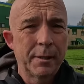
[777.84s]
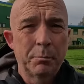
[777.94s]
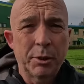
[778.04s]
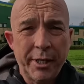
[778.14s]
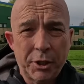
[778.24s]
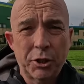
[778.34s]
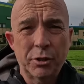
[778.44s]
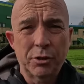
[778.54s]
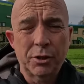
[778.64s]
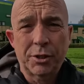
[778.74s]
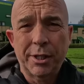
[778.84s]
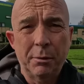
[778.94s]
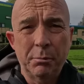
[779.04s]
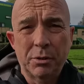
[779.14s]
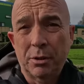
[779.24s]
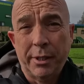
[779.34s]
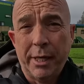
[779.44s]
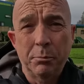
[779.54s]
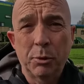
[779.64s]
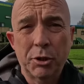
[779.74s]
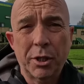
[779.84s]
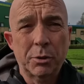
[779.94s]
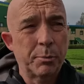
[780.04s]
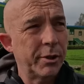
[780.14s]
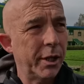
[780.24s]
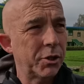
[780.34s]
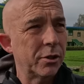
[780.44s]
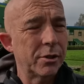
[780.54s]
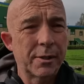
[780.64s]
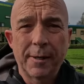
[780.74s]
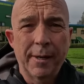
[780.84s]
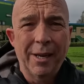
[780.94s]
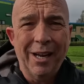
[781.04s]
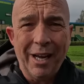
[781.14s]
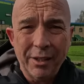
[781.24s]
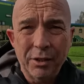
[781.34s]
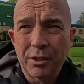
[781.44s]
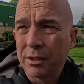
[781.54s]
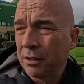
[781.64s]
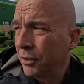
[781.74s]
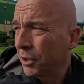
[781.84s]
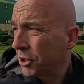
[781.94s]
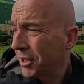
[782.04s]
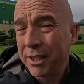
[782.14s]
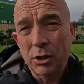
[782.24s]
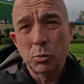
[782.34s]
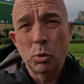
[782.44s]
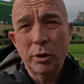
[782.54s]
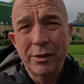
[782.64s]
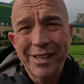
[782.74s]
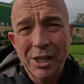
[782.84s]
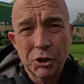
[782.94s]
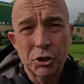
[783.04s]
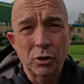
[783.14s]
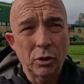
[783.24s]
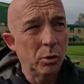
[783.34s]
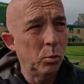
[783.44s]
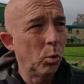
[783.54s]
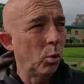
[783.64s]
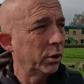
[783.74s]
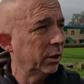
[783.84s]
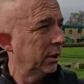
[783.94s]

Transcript: Protections the same as the Tyne Bridge has protections and the estate has won a national award.